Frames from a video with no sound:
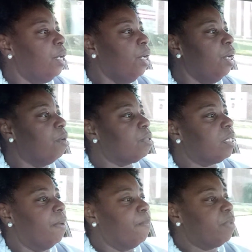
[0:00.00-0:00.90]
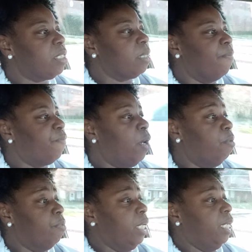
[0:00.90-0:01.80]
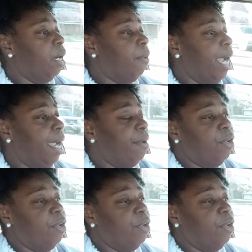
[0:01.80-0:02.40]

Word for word: you know some some folk really don't have.